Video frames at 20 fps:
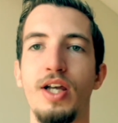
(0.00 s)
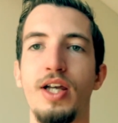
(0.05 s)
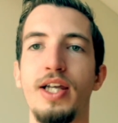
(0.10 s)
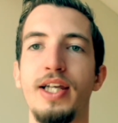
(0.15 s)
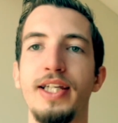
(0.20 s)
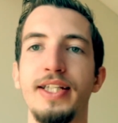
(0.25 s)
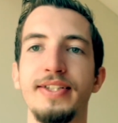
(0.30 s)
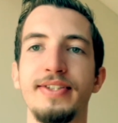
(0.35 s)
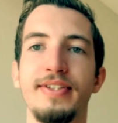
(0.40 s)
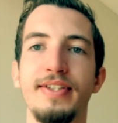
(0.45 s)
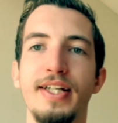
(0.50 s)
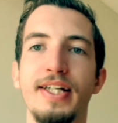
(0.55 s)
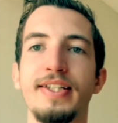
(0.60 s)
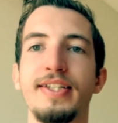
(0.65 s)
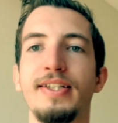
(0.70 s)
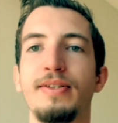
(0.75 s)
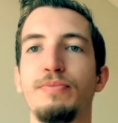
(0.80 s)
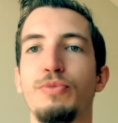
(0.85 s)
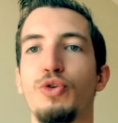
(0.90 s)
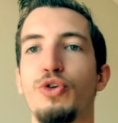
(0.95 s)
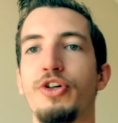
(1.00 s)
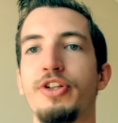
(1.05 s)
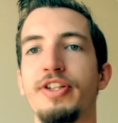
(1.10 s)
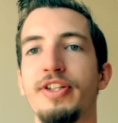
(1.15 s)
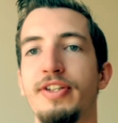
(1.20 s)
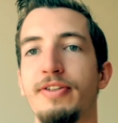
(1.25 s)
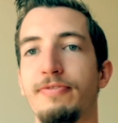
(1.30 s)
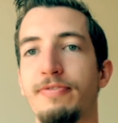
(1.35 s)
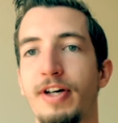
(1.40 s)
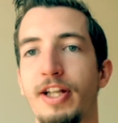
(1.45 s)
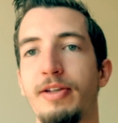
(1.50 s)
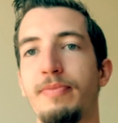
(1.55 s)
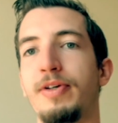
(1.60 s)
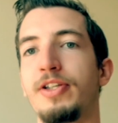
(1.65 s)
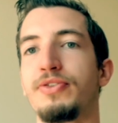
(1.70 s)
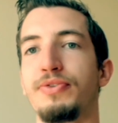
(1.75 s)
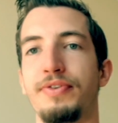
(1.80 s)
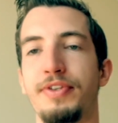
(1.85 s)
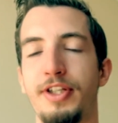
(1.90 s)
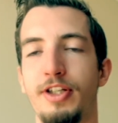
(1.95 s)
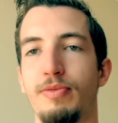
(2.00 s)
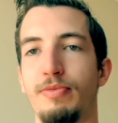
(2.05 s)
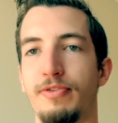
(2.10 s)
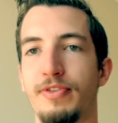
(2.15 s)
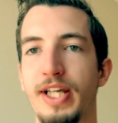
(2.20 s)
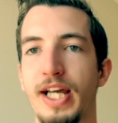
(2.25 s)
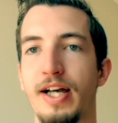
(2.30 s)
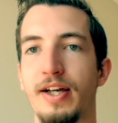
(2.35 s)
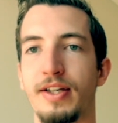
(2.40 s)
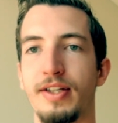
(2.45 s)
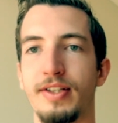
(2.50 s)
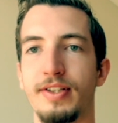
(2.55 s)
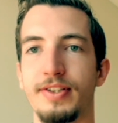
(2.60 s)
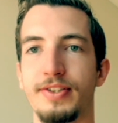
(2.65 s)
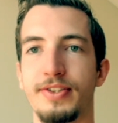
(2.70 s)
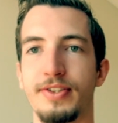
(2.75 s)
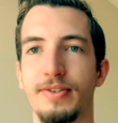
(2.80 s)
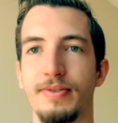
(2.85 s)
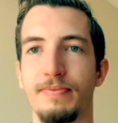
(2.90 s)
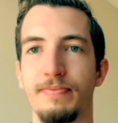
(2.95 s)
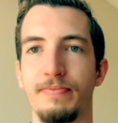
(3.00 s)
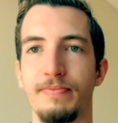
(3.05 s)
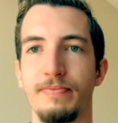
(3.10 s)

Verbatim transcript: is nothing more than the fundamental theorem of calculus.